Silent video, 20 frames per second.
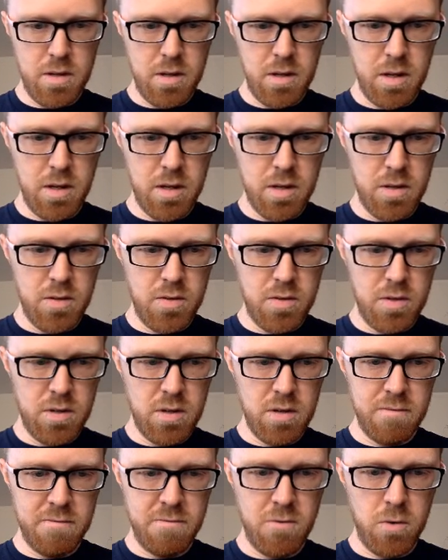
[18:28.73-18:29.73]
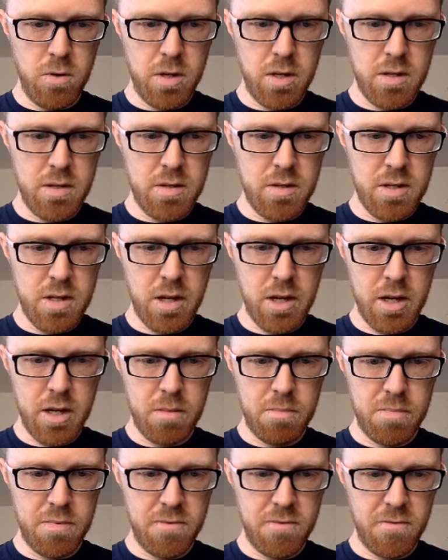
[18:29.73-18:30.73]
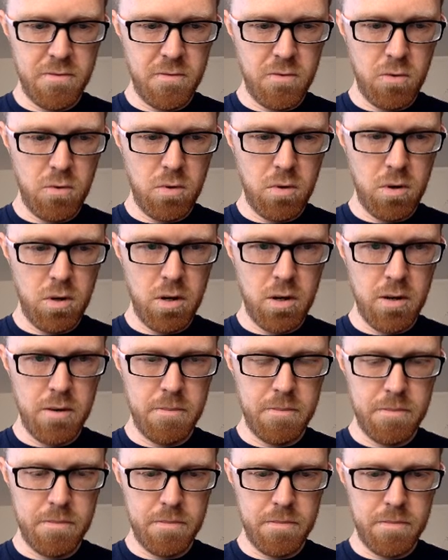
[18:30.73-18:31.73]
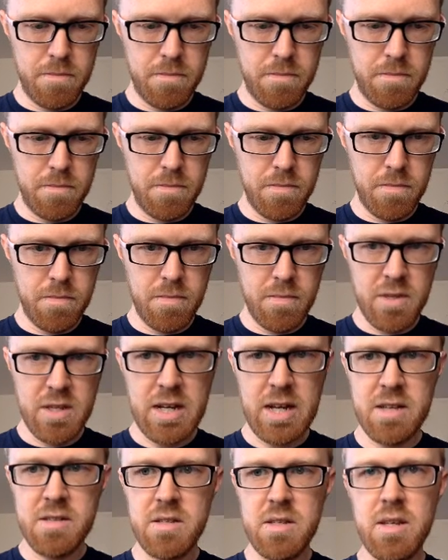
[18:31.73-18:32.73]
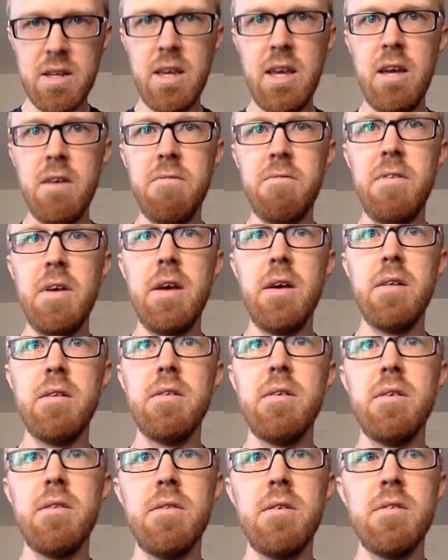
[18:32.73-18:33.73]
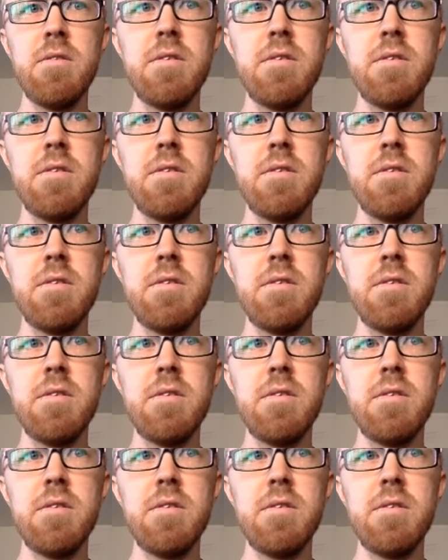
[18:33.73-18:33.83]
using a void type for tasks that can't fail. There's